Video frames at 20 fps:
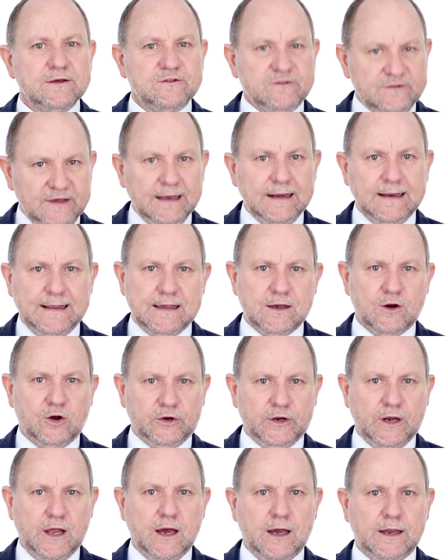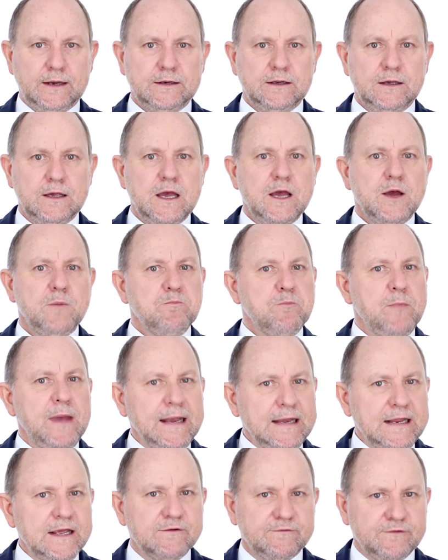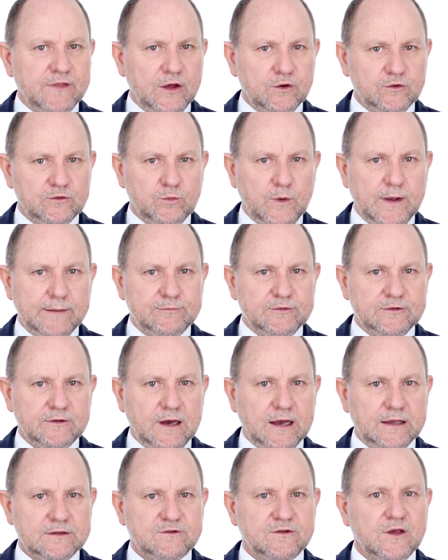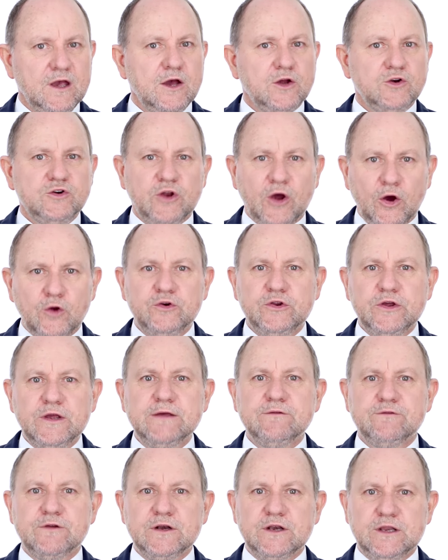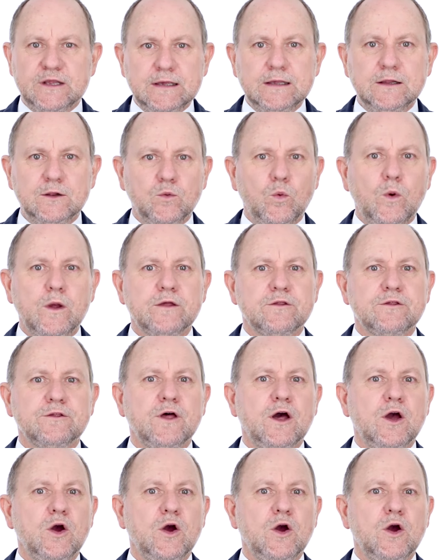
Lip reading: selling online, many of those websites don't even deal with